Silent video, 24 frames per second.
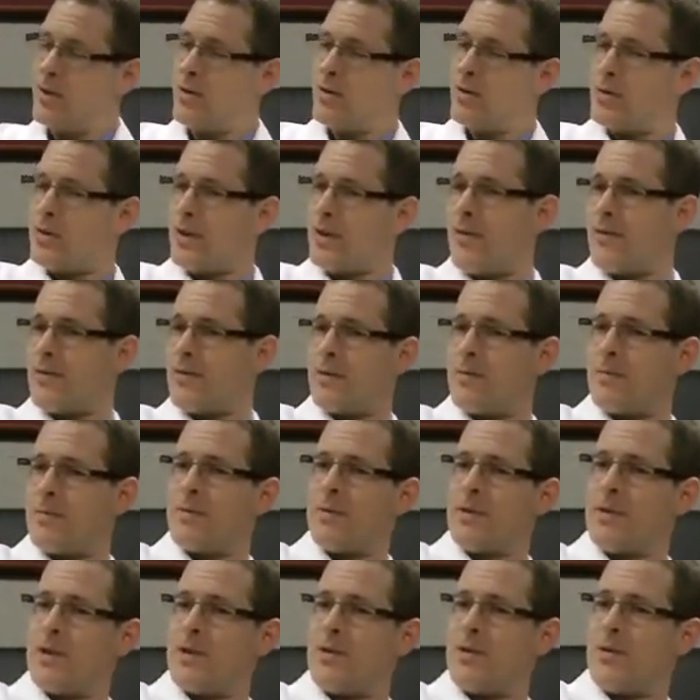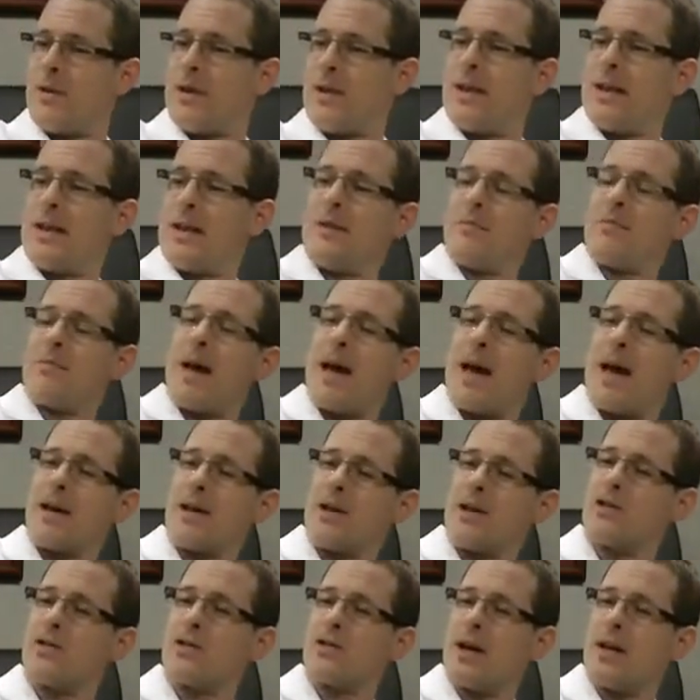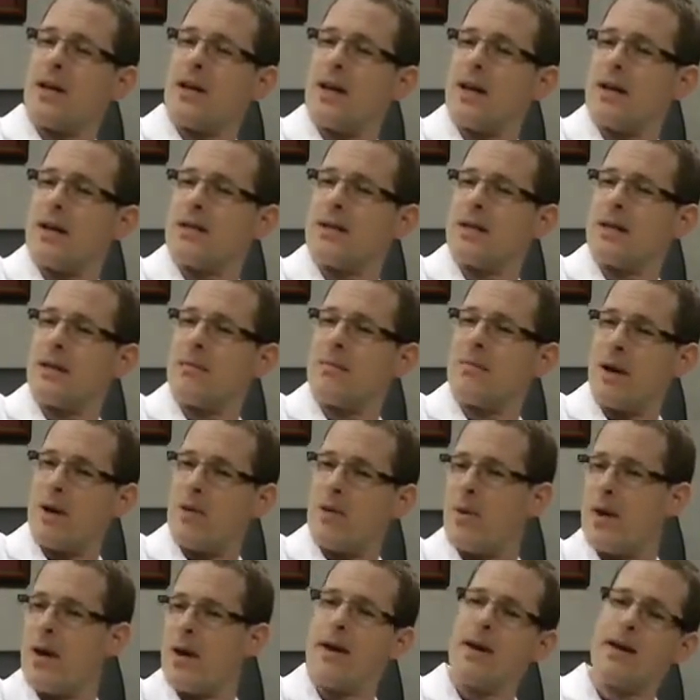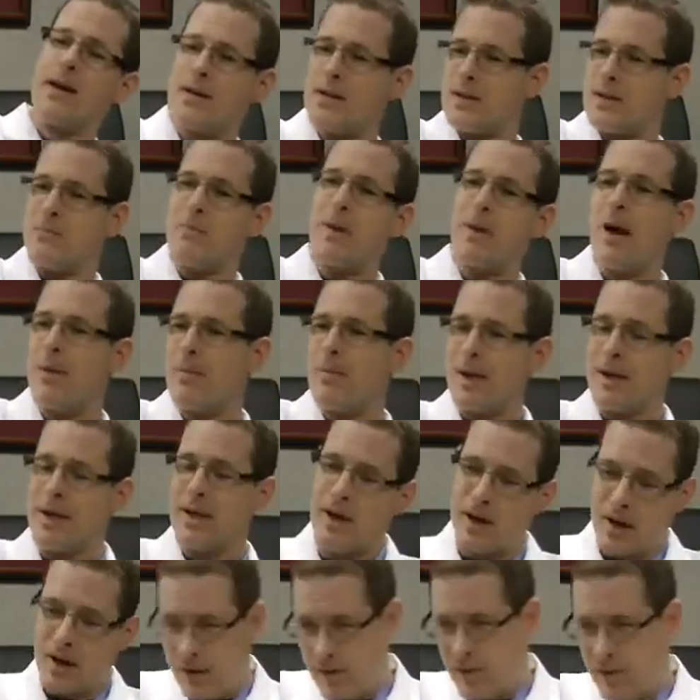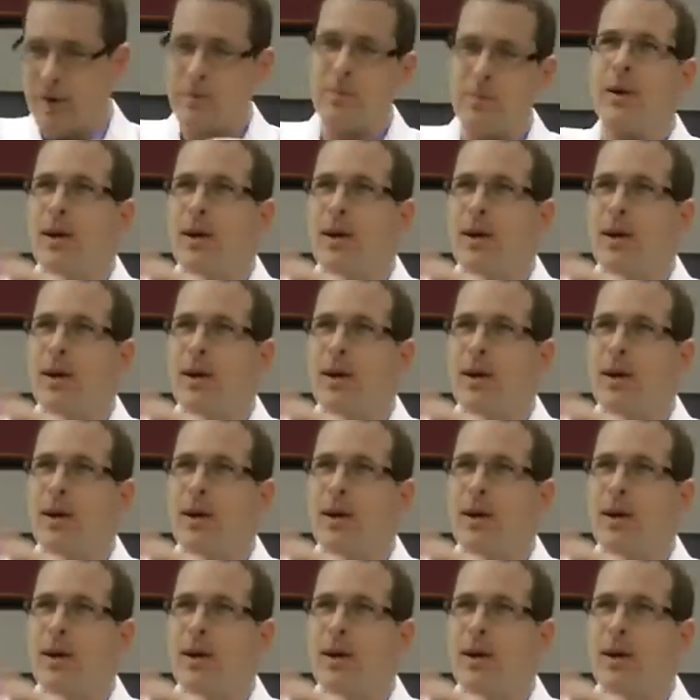who's have to, you know, leaning back and trying not to get in my way and is bobbling all over the